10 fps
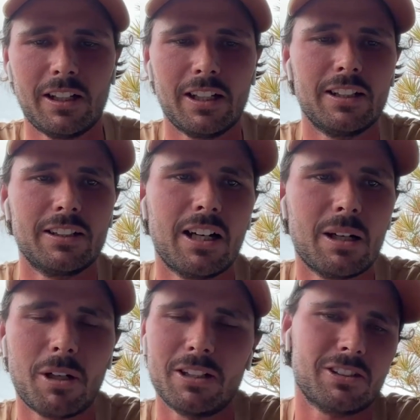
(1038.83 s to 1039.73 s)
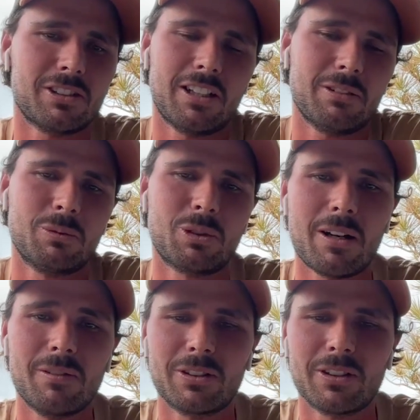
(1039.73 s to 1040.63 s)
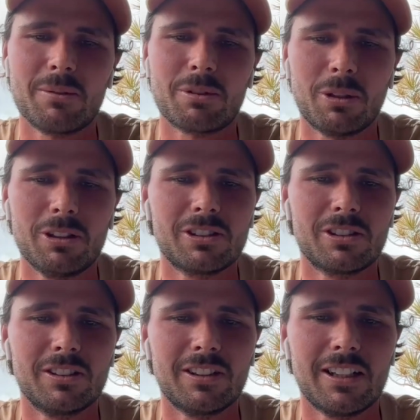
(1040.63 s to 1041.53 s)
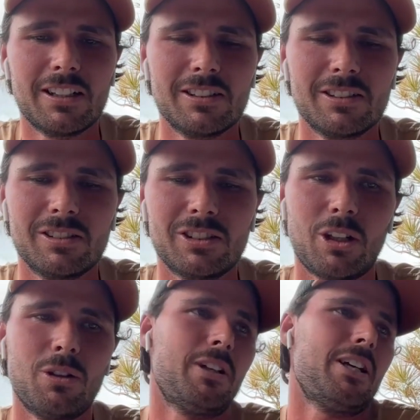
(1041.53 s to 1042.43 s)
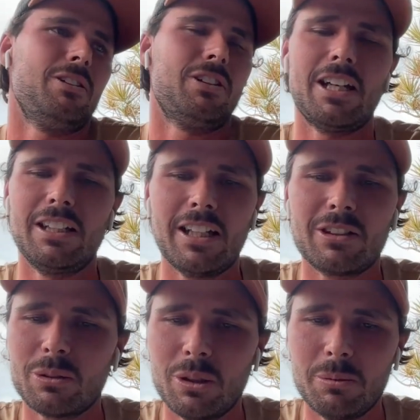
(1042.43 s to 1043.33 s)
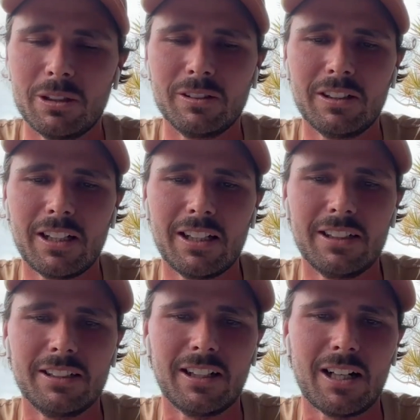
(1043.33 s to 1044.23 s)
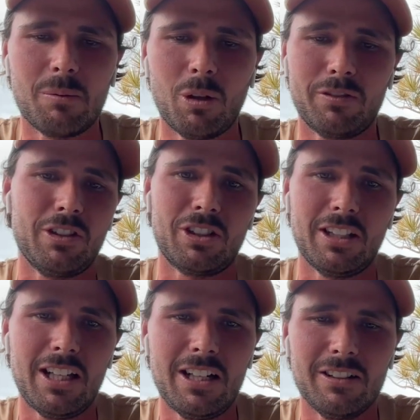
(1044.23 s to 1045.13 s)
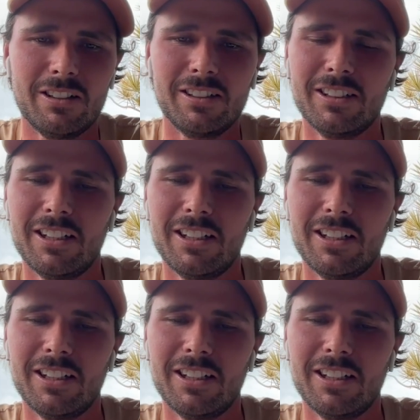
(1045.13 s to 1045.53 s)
and um, I just like traveling to them spots and and showing that you can get to them and and um, what fish are there and